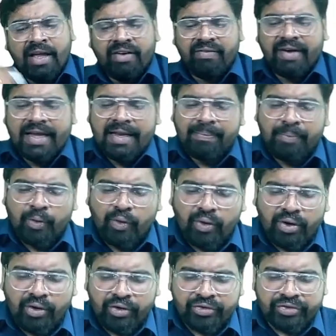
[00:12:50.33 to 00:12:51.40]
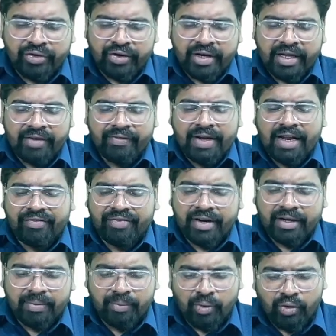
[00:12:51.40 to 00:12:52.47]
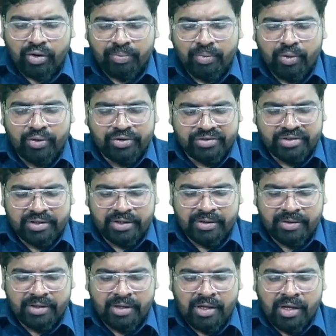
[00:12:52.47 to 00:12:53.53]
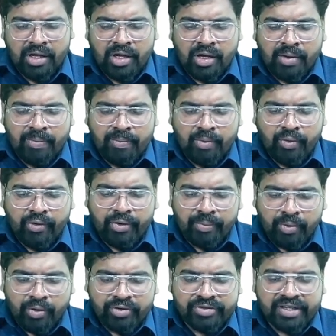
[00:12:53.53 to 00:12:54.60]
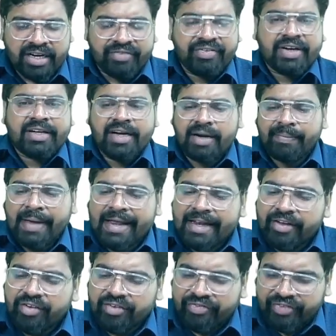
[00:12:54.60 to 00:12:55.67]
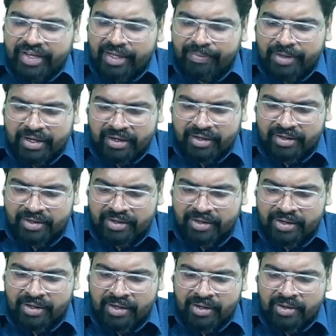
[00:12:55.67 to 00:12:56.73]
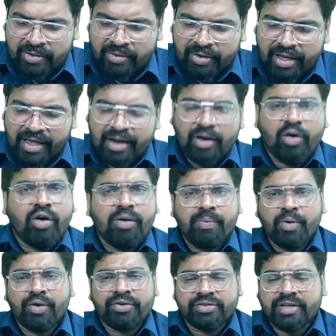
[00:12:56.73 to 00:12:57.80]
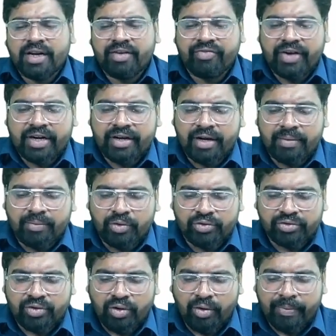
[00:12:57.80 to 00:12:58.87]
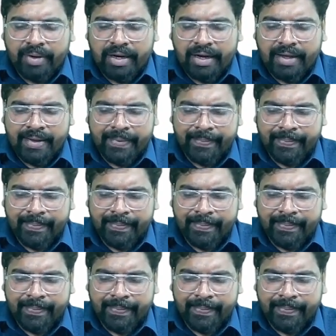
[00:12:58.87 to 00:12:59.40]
While polyostotic will affect more bones. More bones are affected, mainly your femur. Okay, long bones are affected most commonly.